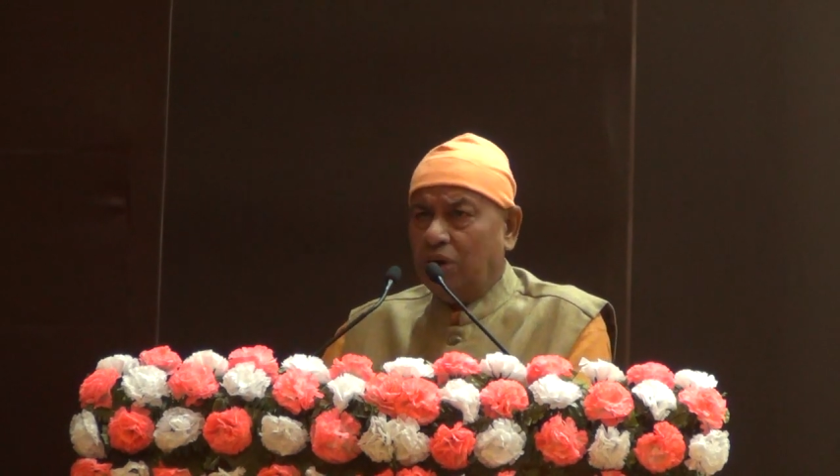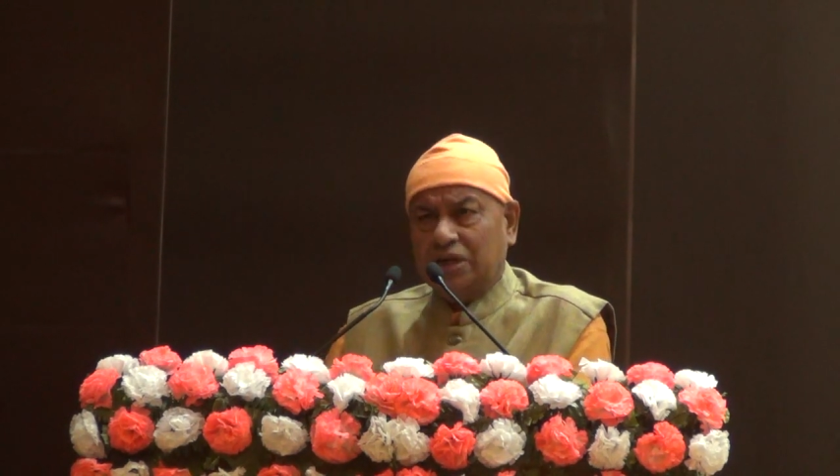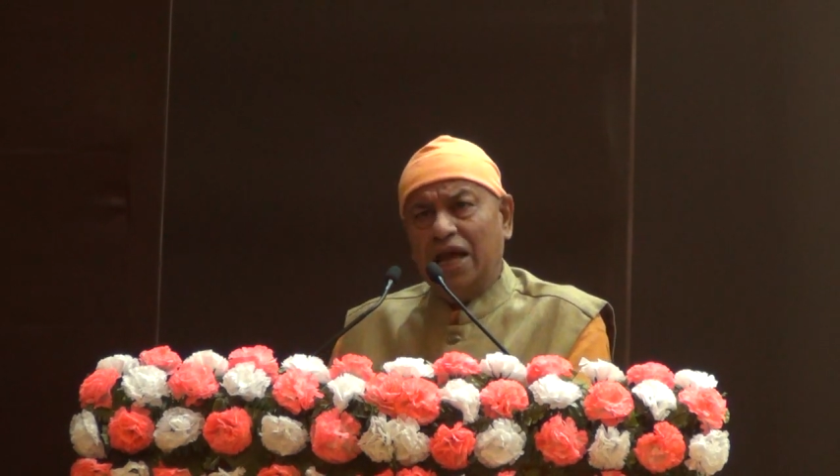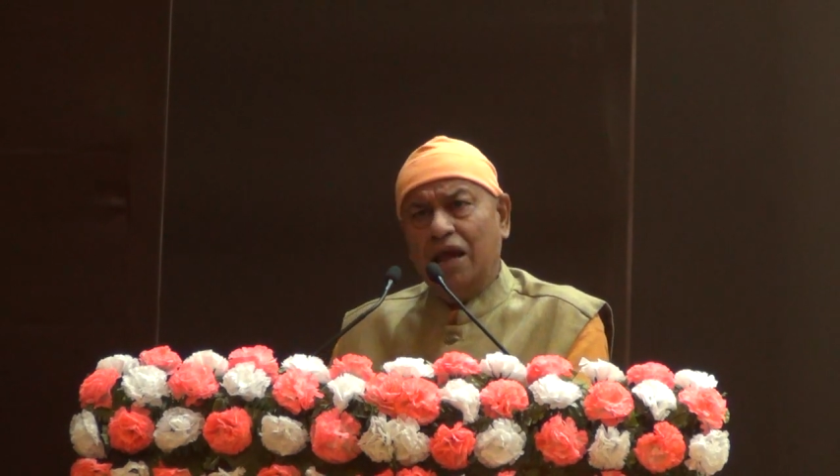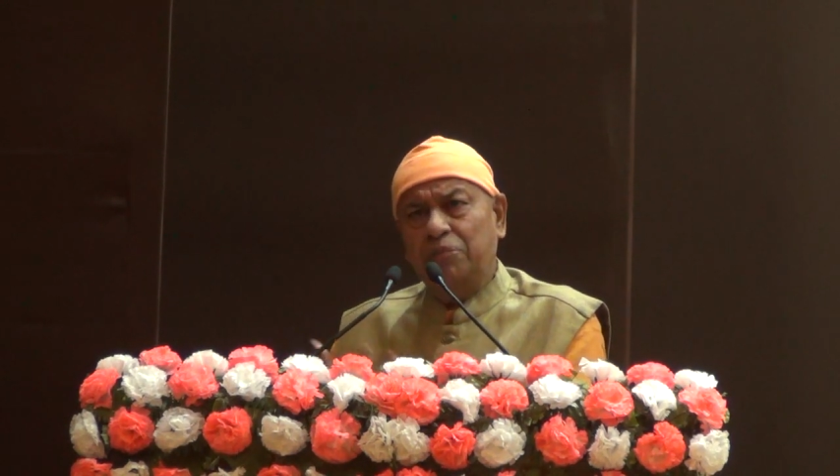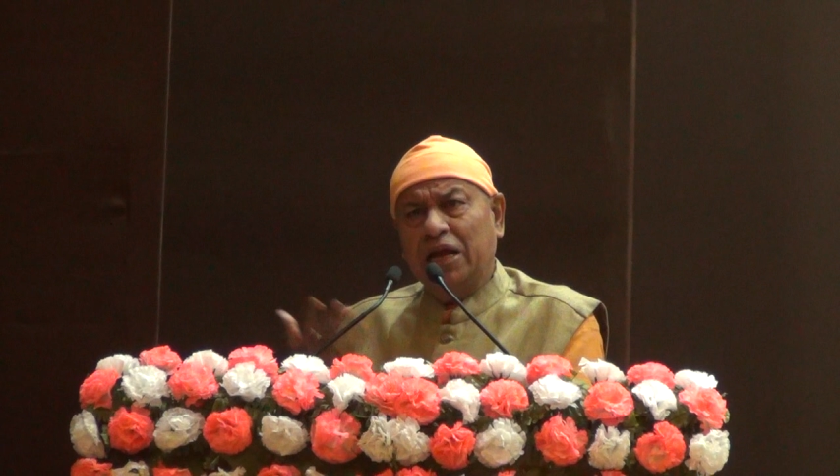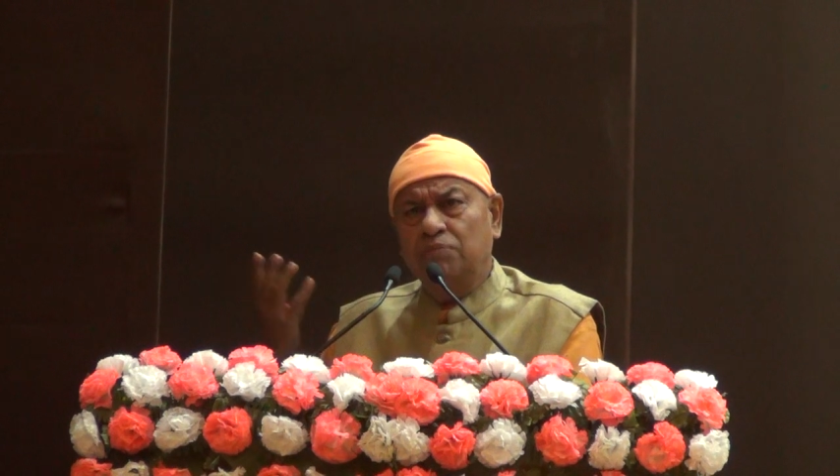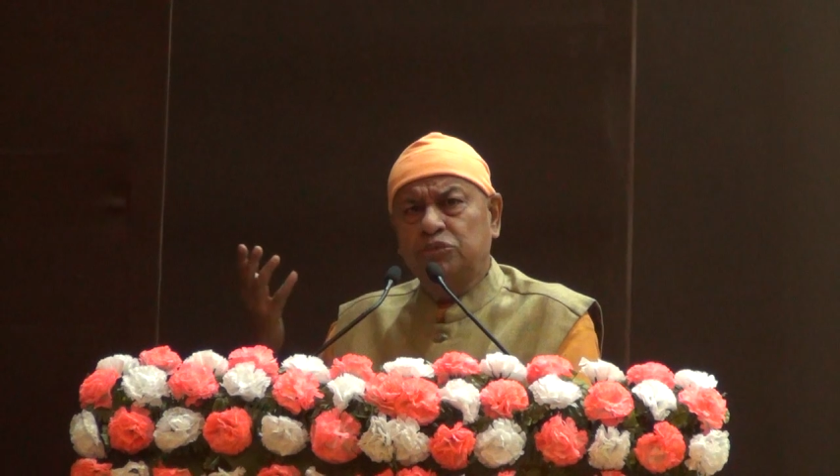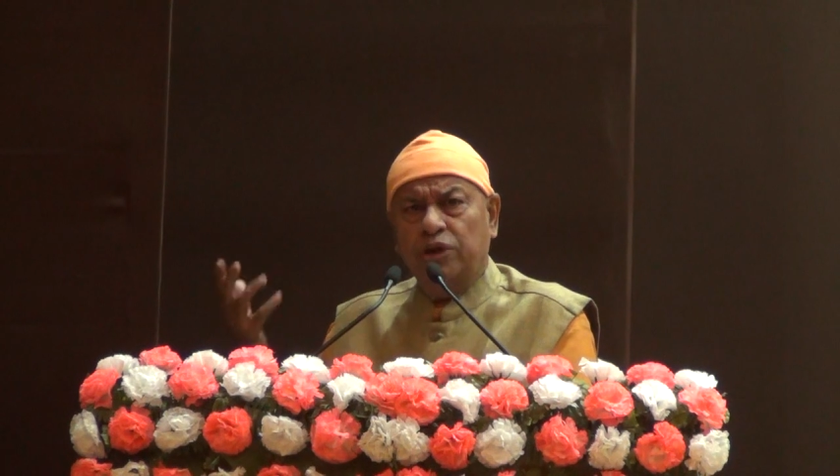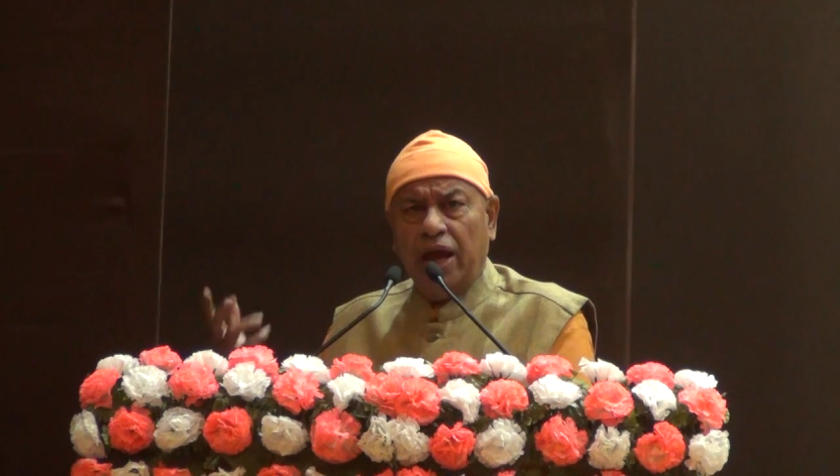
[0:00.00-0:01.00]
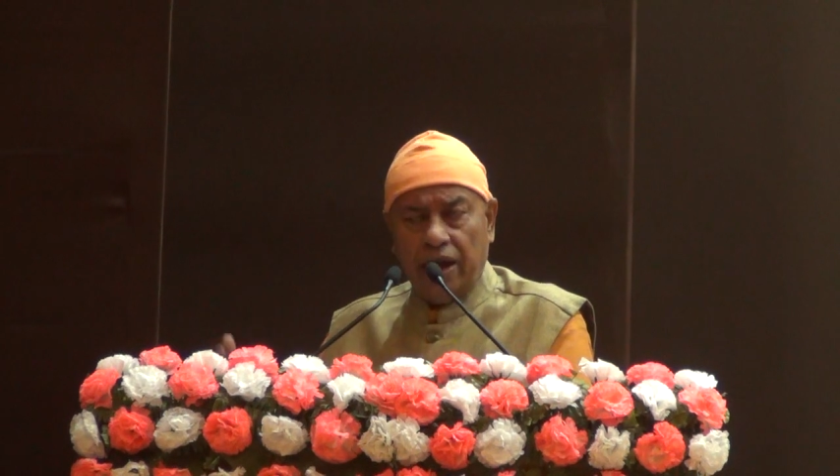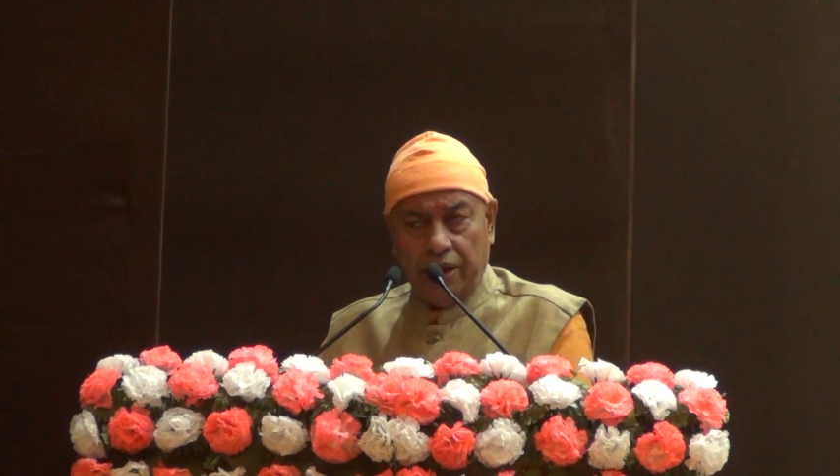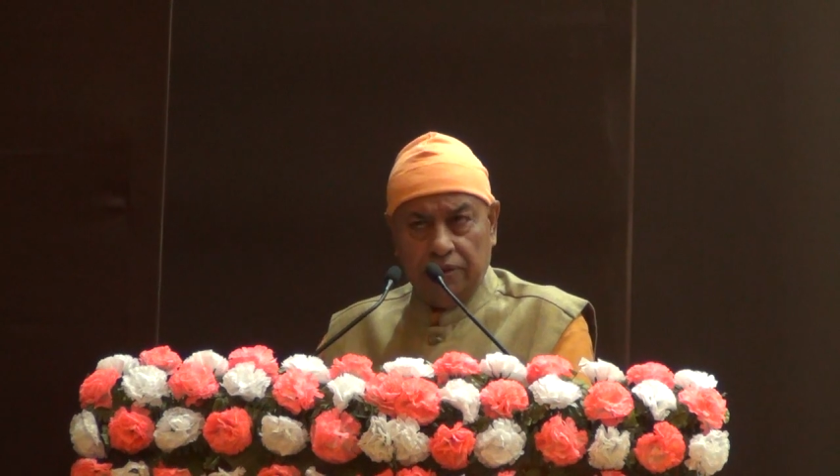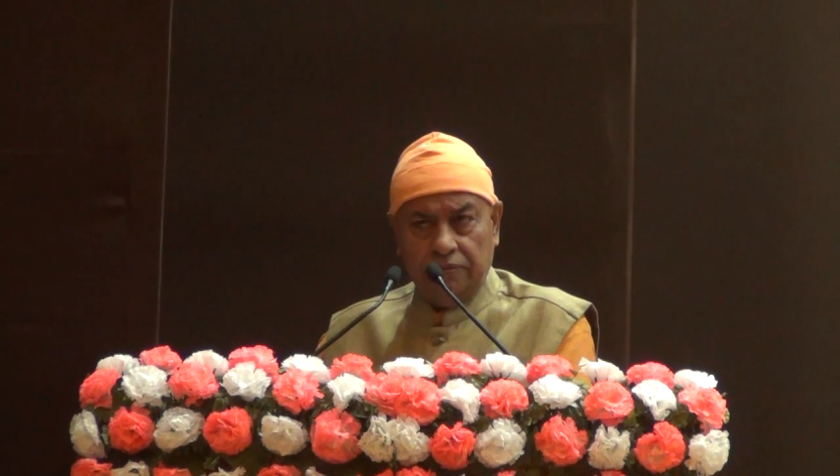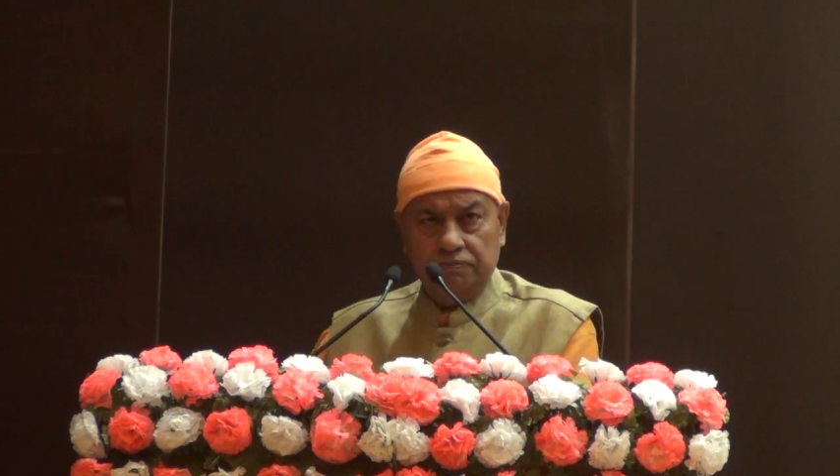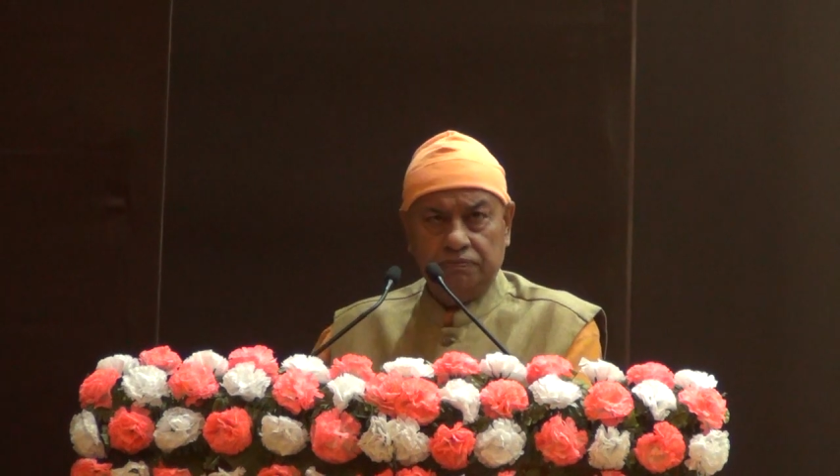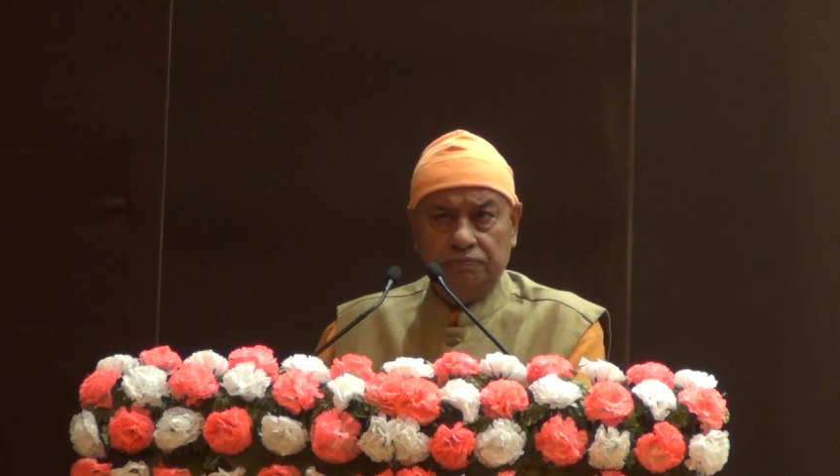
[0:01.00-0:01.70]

what I have become today,